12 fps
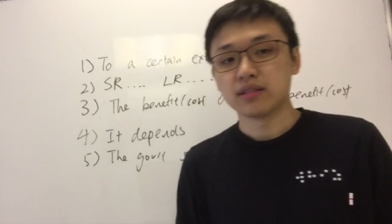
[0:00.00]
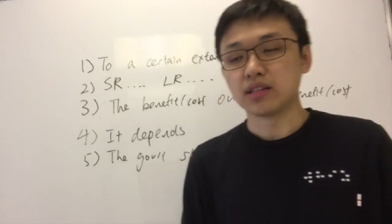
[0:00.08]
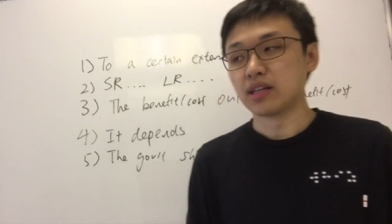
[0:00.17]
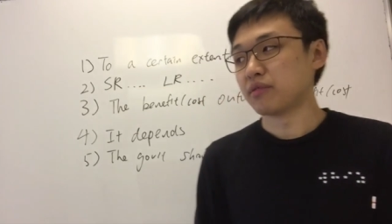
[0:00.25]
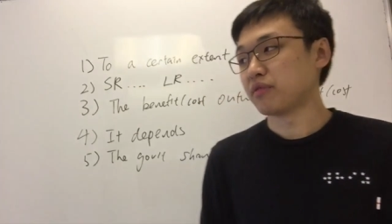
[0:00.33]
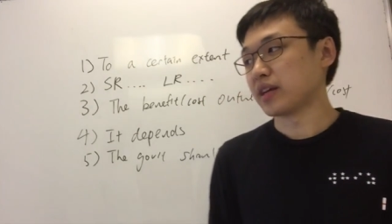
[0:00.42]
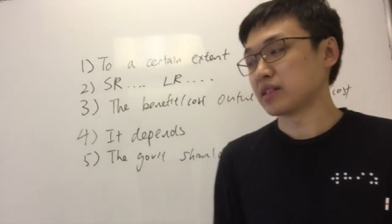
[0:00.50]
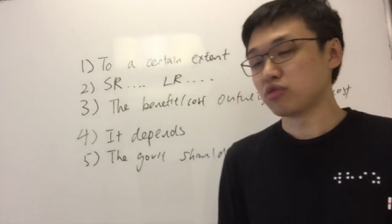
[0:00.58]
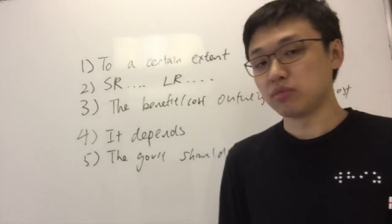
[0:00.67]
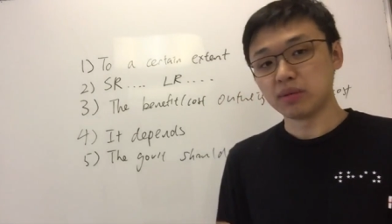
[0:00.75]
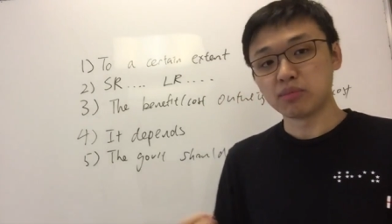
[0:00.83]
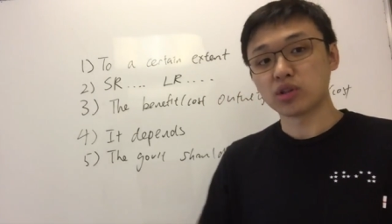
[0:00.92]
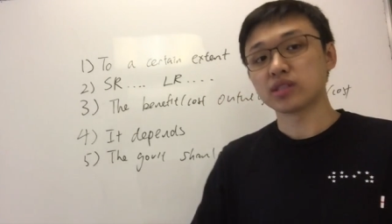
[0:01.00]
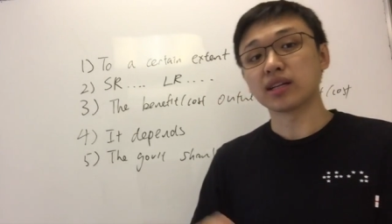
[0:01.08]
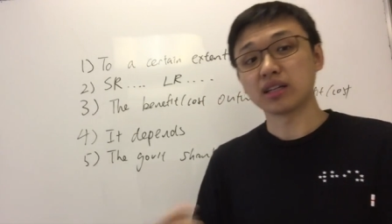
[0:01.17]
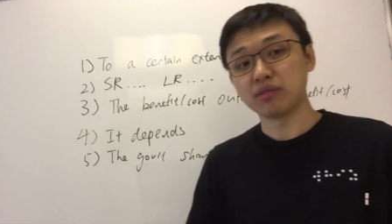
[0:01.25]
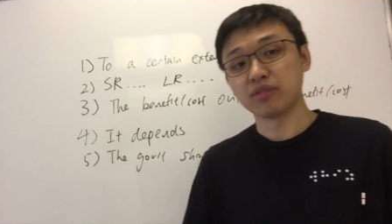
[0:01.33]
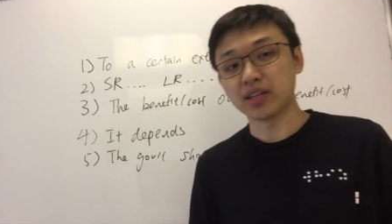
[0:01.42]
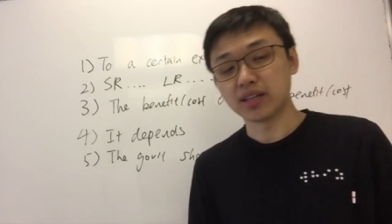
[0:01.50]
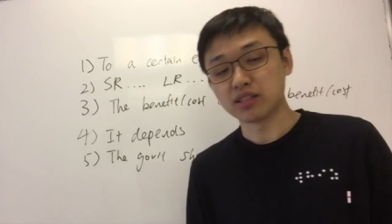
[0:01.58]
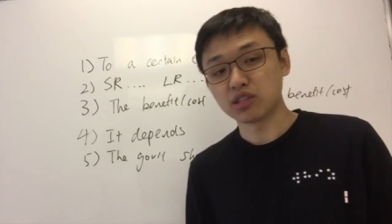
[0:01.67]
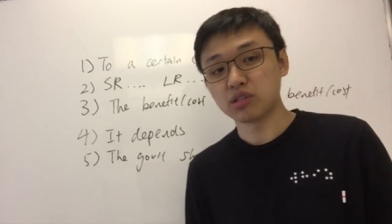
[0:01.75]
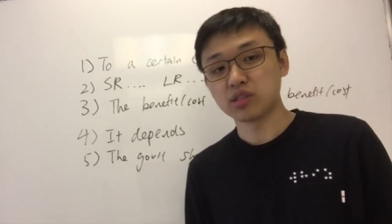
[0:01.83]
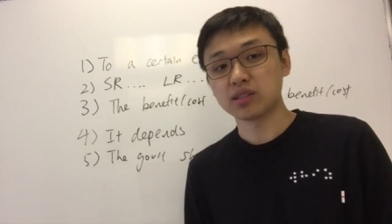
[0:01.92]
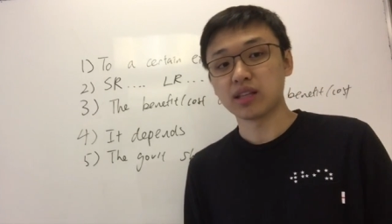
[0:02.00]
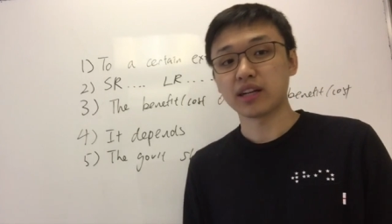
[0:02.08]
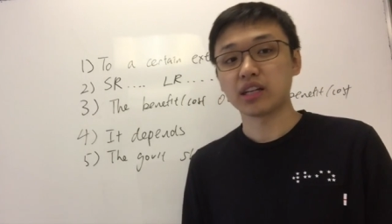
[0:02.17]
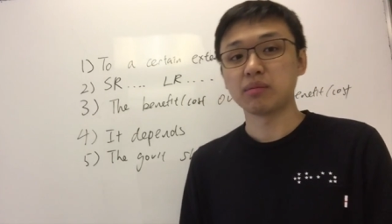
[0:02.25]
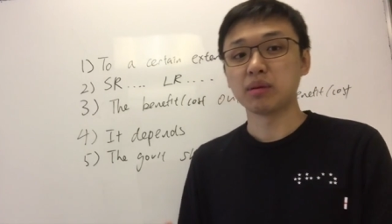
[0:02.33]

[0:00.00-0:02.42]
the effect will be more significant. So it's likely